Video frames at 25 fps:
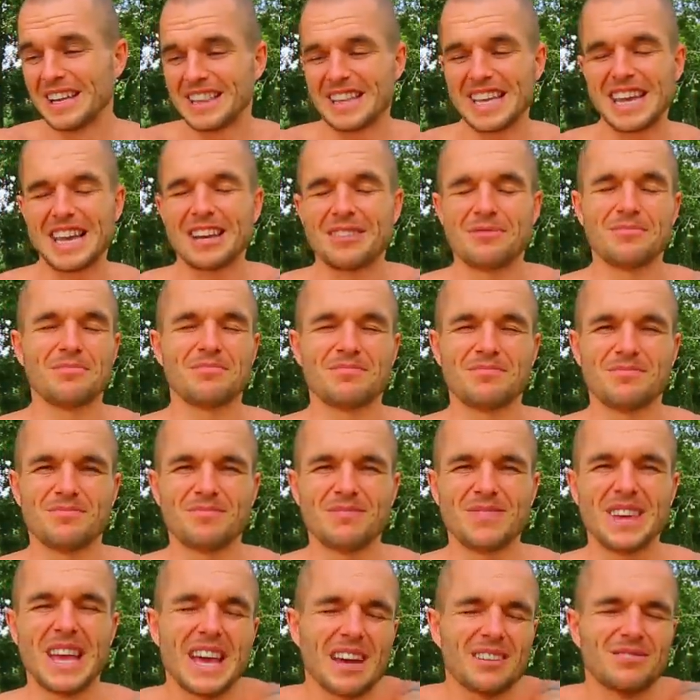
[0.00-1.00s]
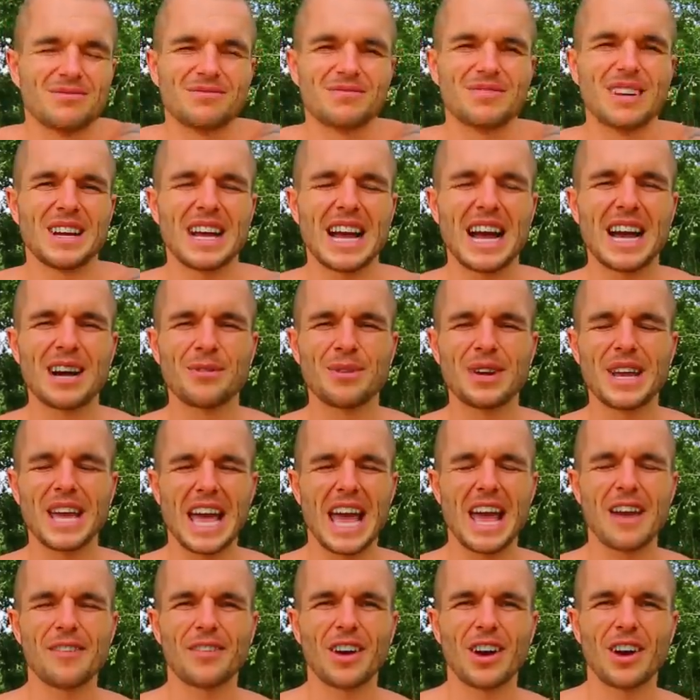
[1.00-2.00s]
Then yeah, how are we
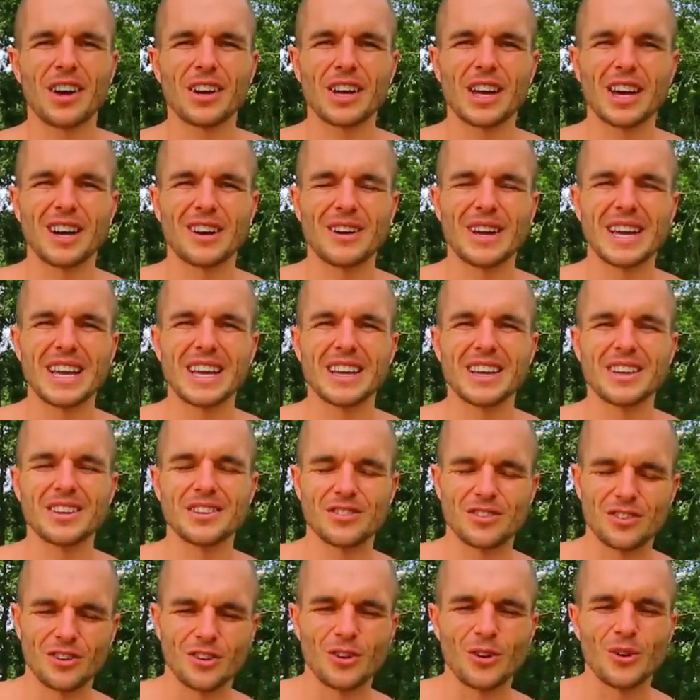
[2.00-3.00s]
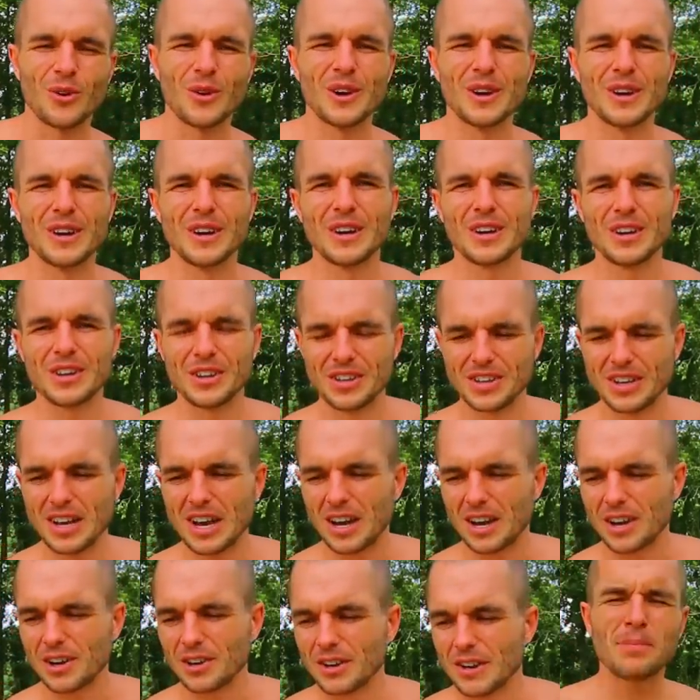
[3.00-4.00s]
ever going to
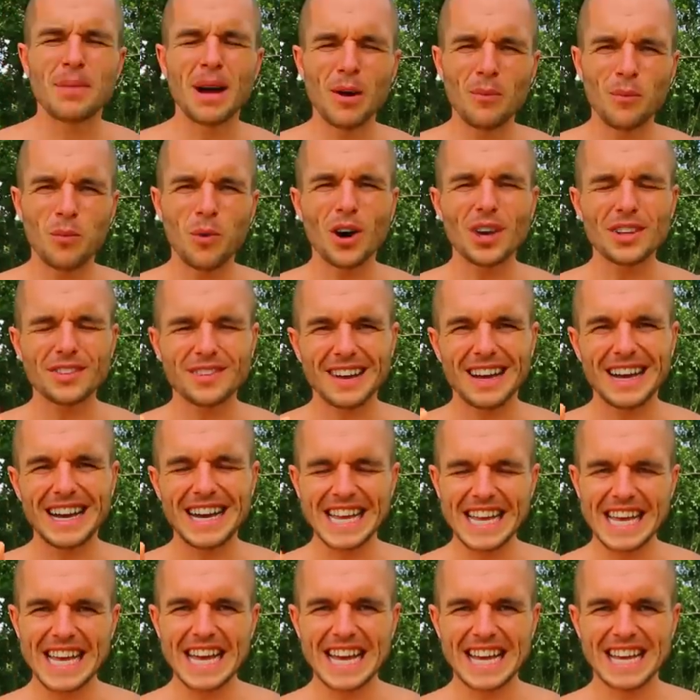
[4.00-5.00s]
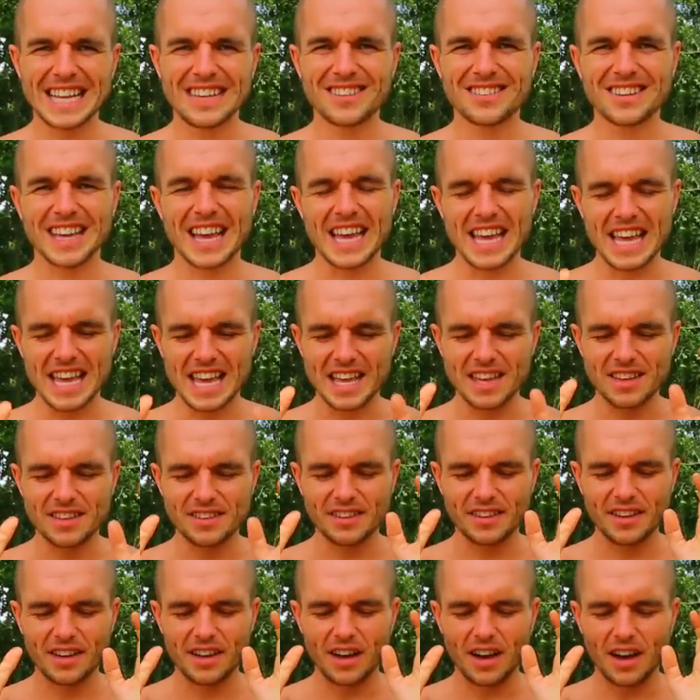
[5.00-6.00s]
know? But what I can say
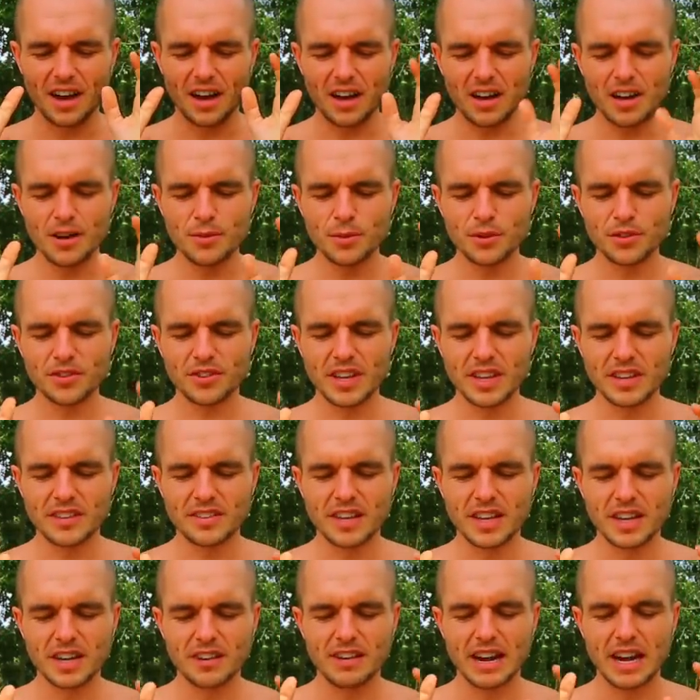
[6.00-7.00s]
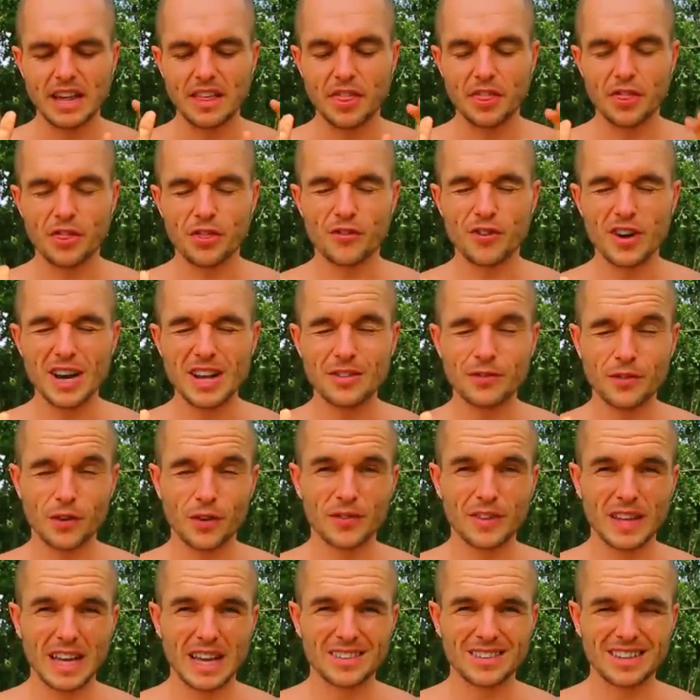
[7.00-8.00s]
is I was eating around 3,000 to
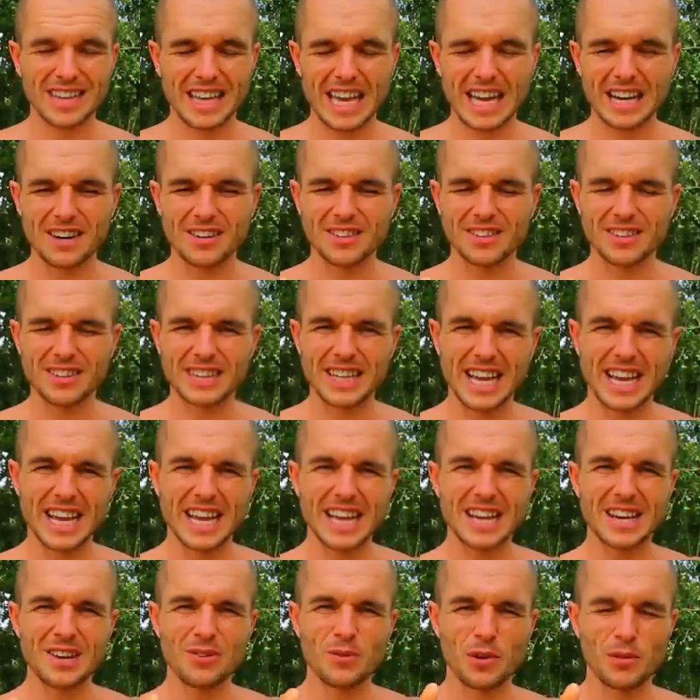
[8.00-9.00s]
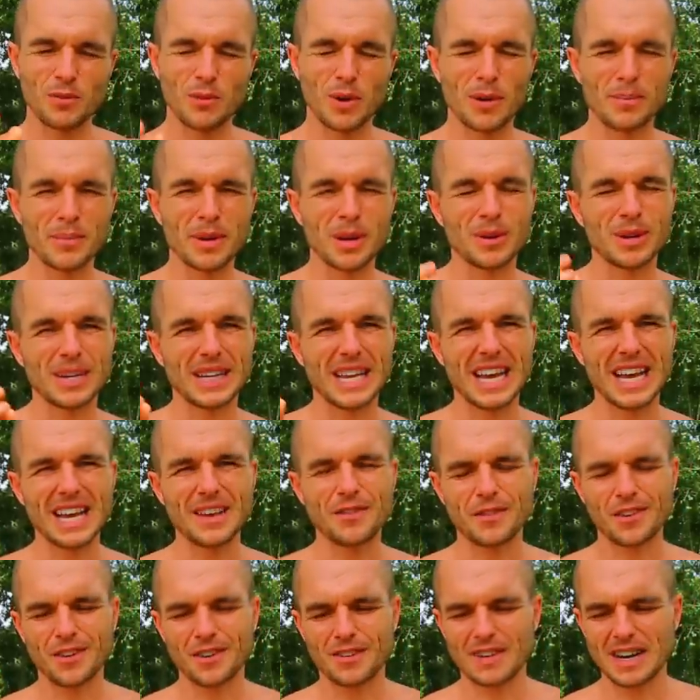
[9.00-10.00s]
4,000 calories a day with 1 meal a
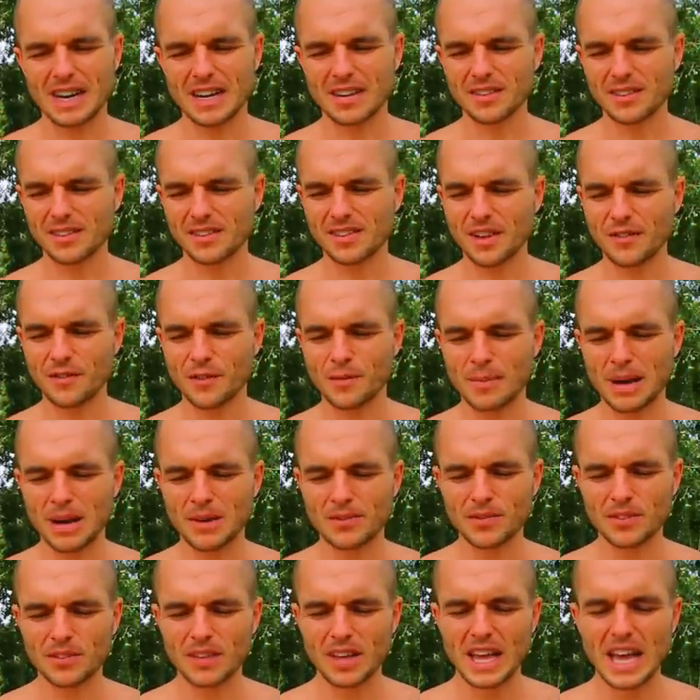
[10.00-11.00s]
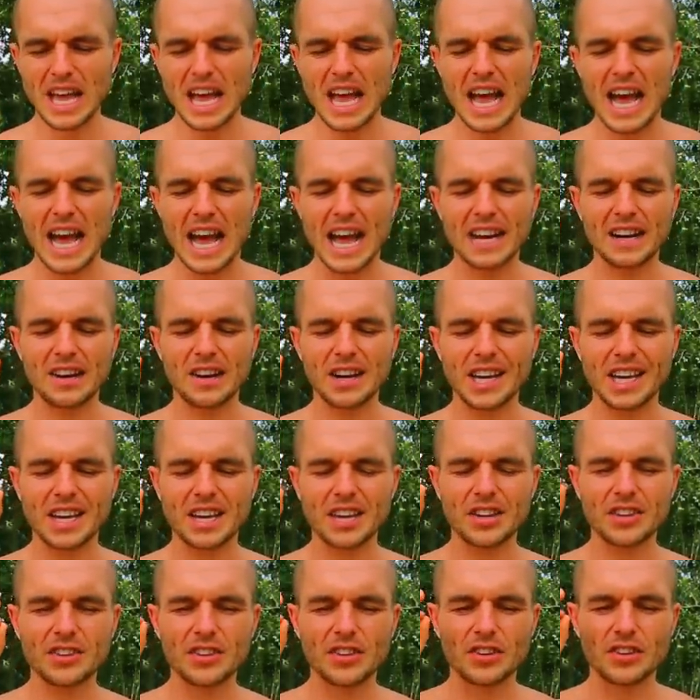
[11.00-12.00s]
day for around 7 months, and I
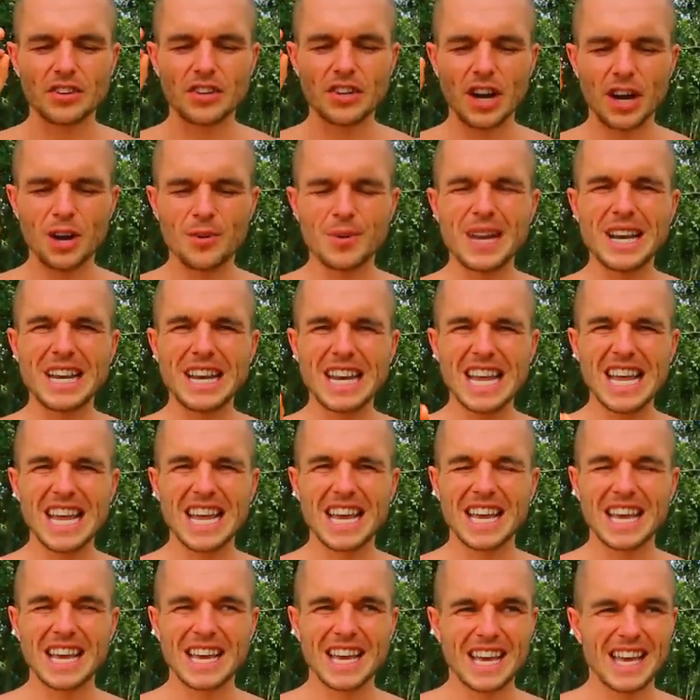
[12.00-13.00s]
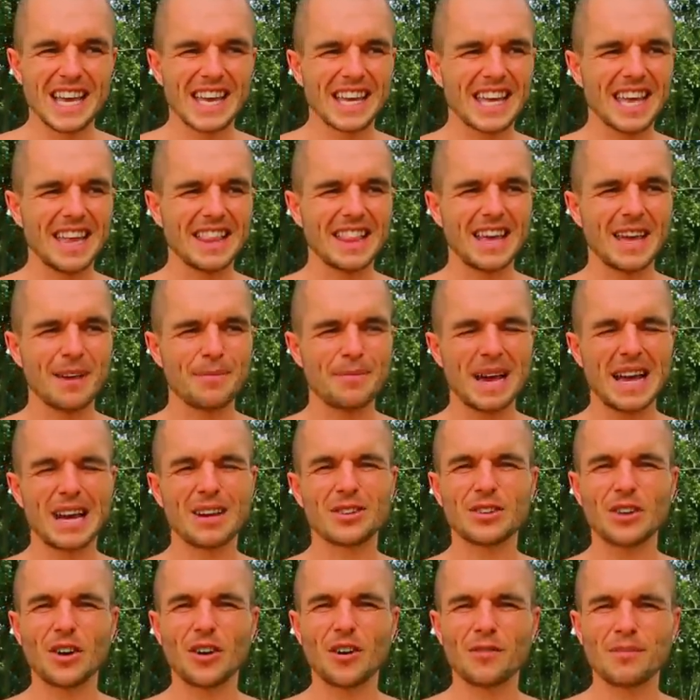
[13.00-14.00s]
could nowhere near get the
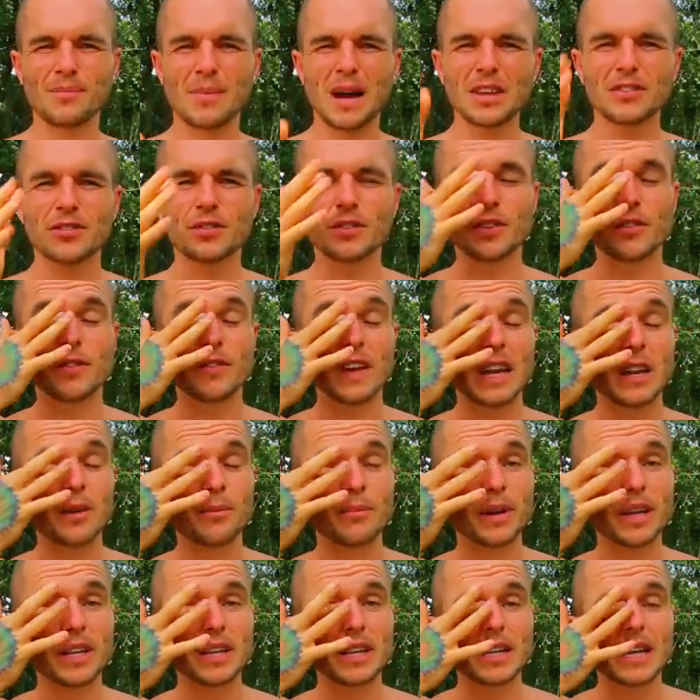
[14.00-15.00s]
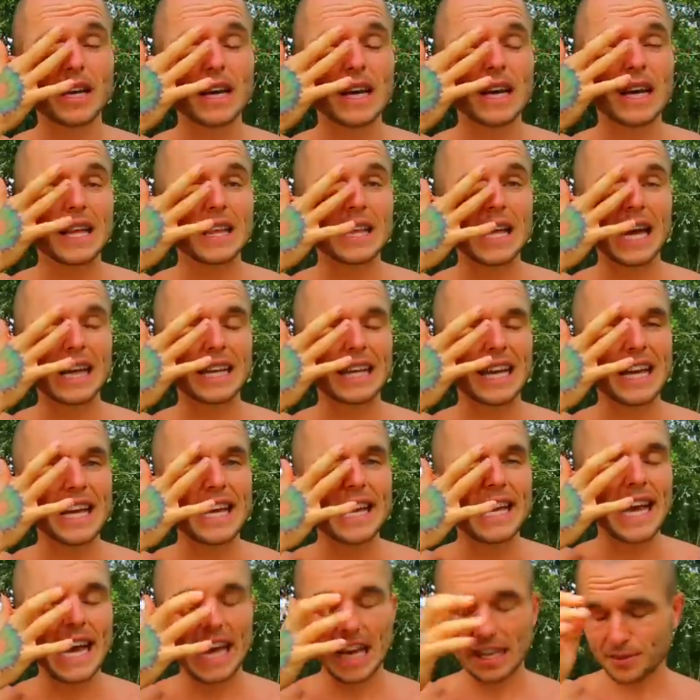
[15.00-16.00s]
amount of muscle development that
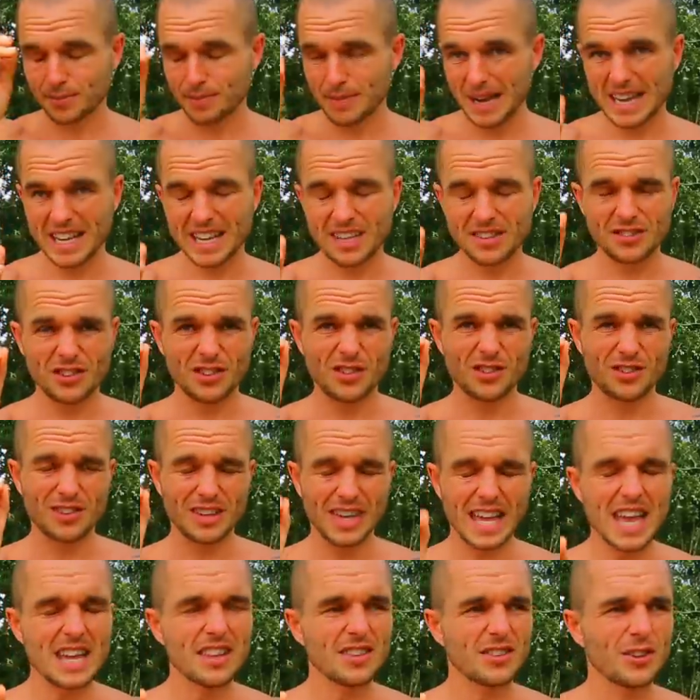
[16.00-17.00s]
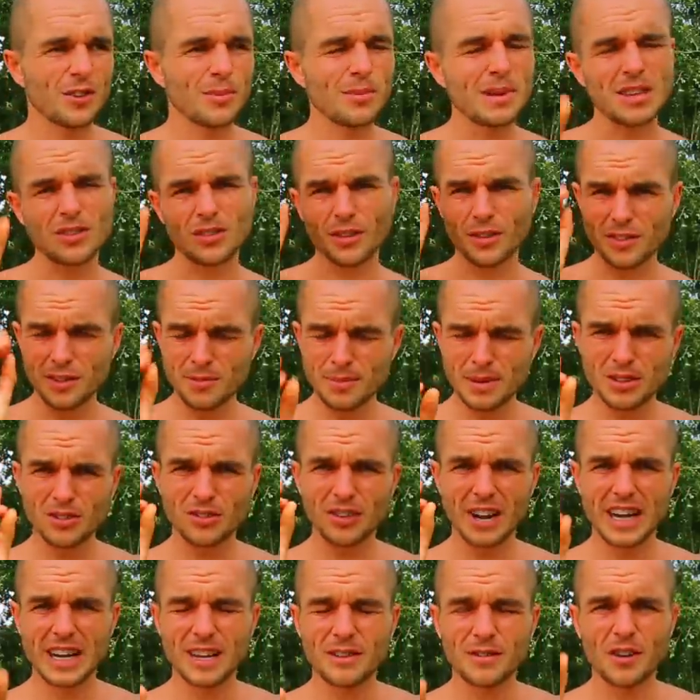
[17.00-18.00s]
he has managed to get to. But he's obviously been
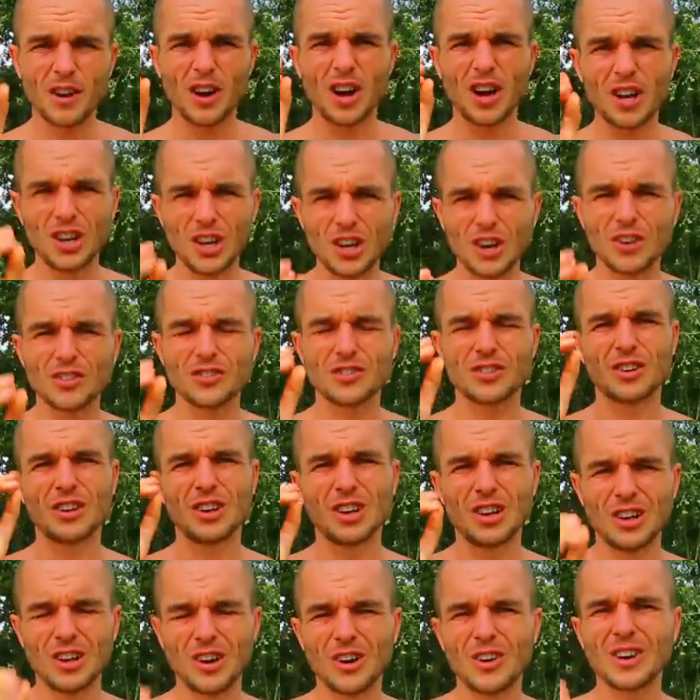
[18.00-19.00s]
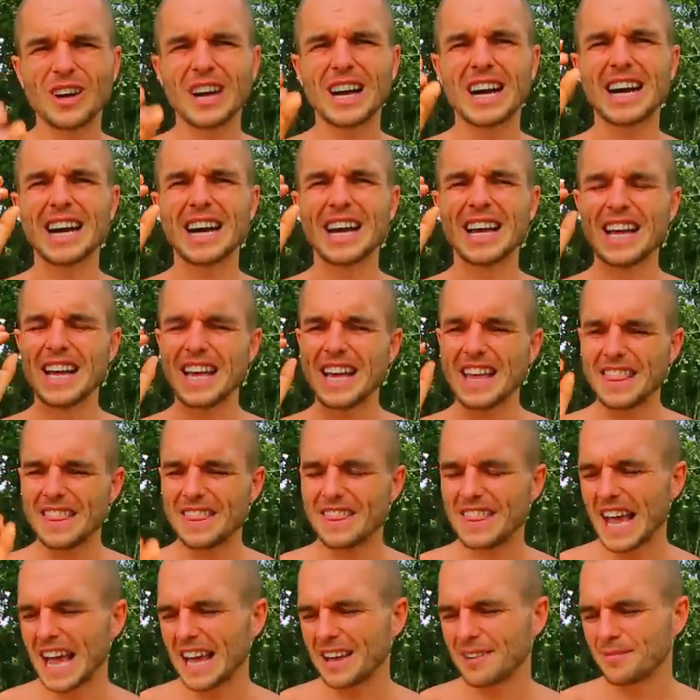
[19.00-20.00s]
training for a lot longer
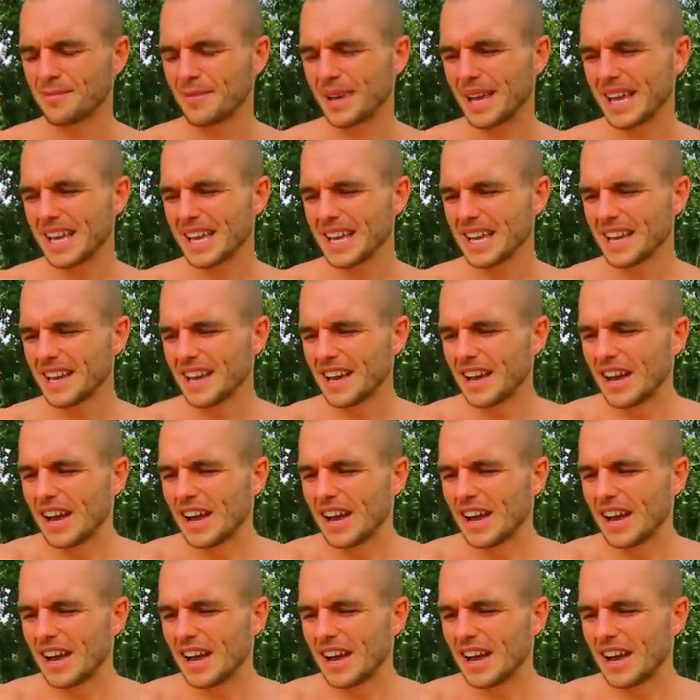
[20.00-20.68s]
than me.